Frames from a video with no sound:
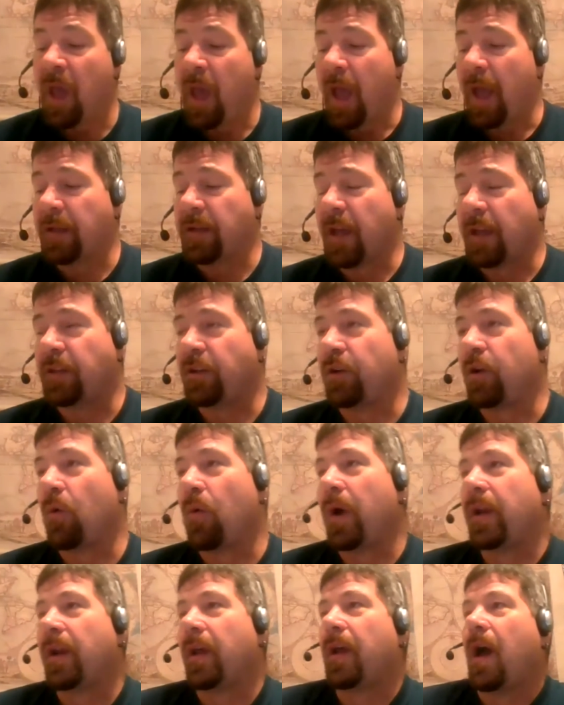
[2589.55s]
And you know
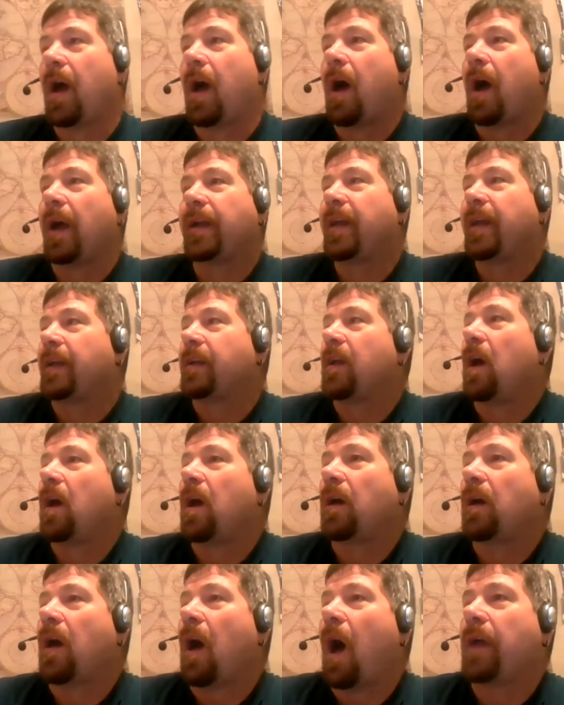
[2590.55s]
what? Again,
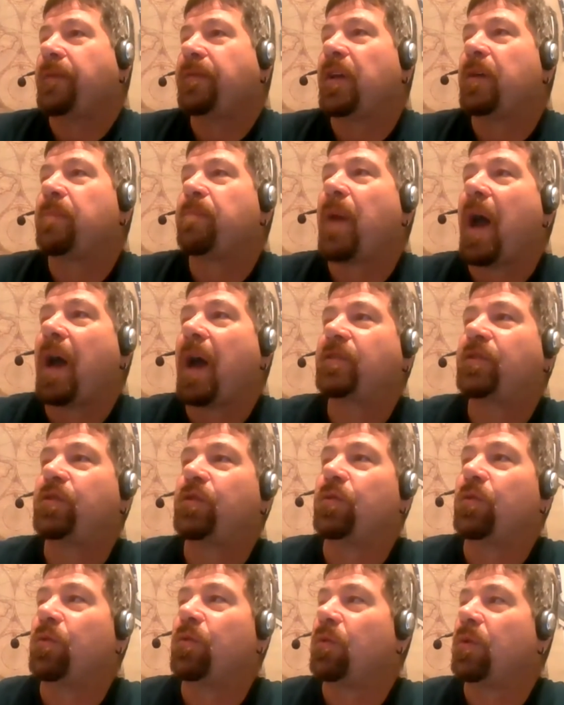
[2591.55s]
I think back
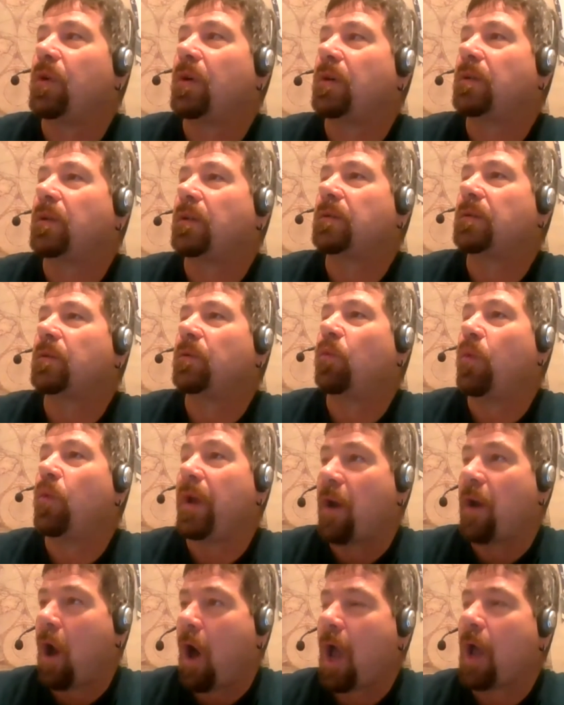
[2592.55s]
to
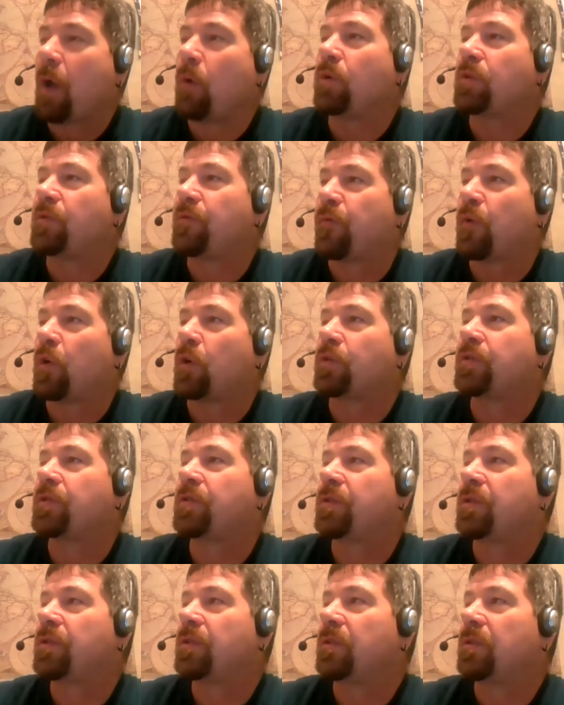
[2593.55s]
when I was
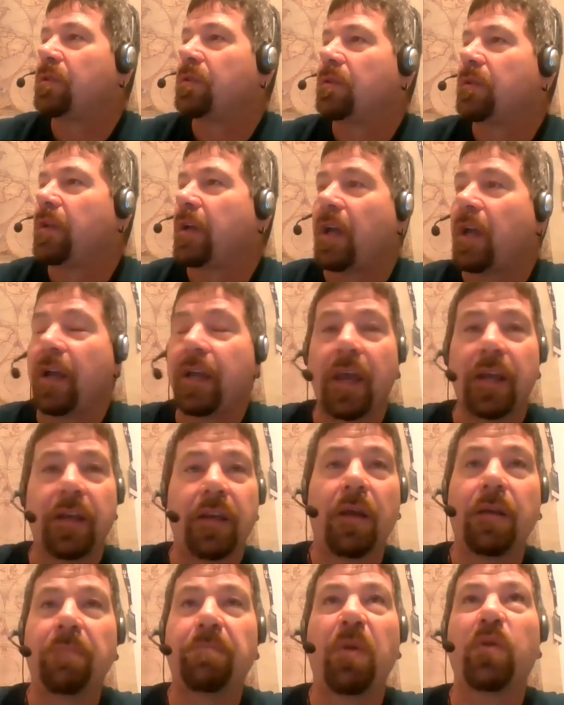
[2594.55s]
first, like, again,
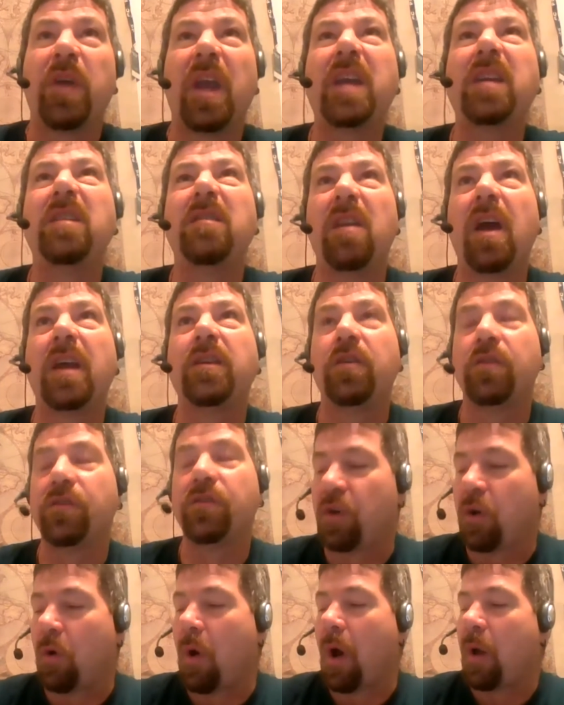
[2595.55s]
about 8, 9 years
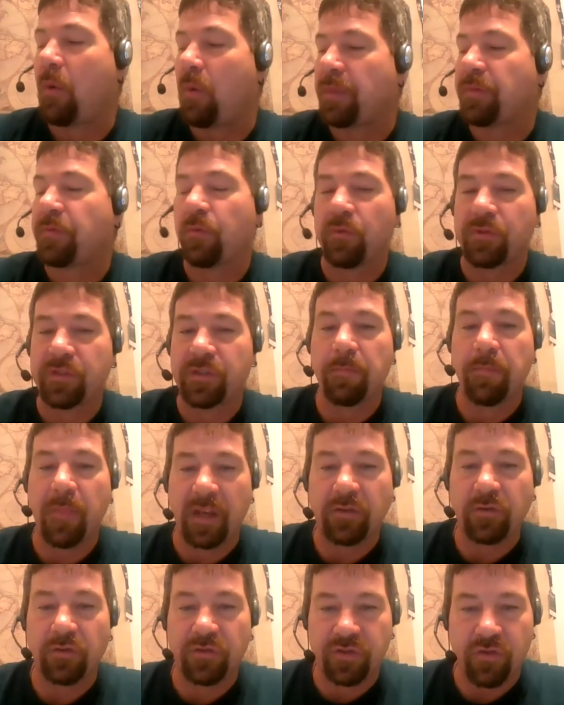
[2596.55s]
ago, I went through some
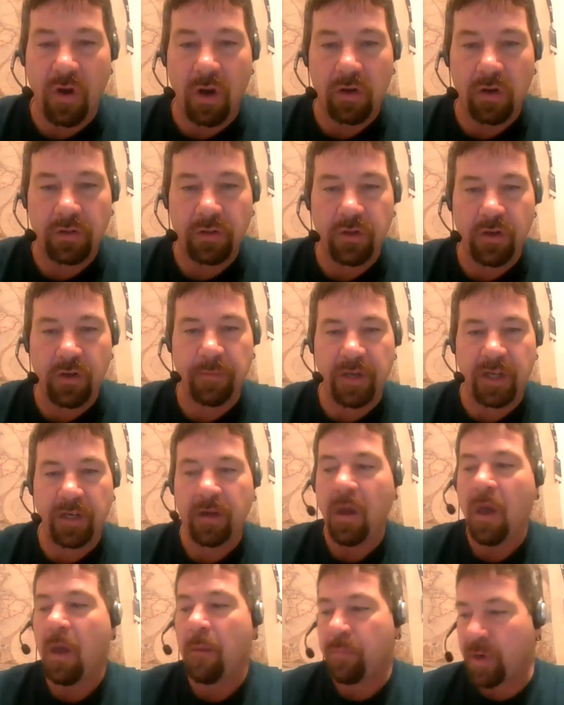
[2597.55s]
mental struggle. You know what I mean?
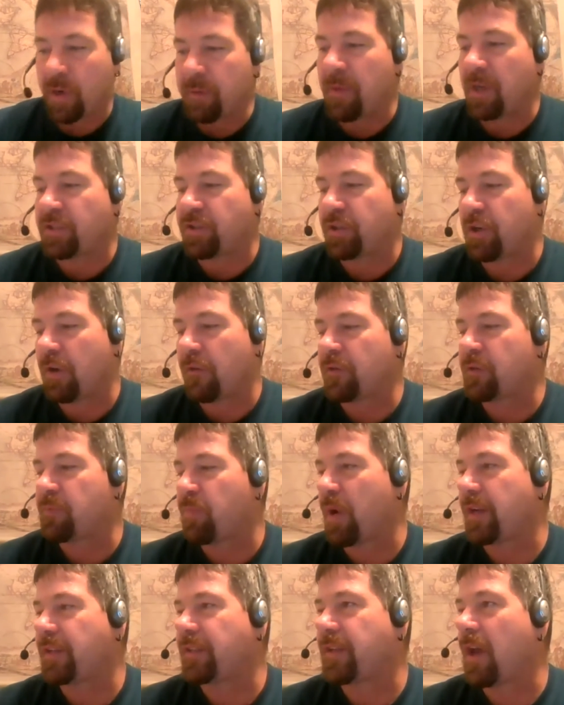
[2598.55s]
Pretty much a nervous
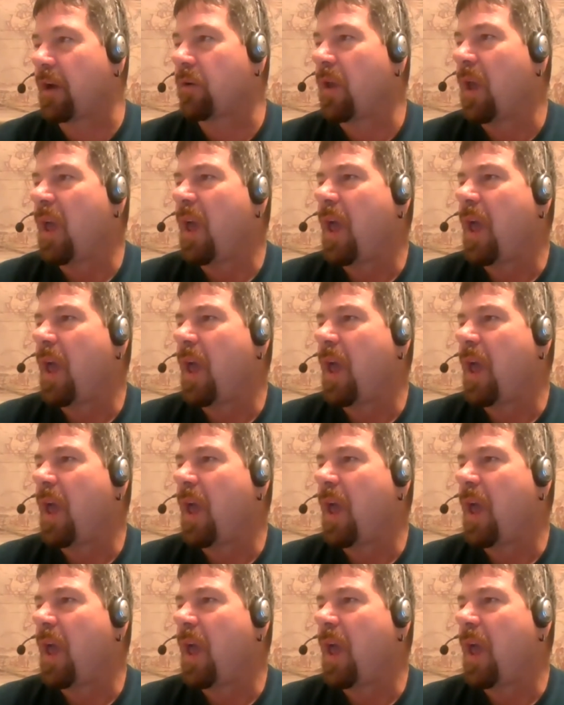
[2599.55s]
breakdown.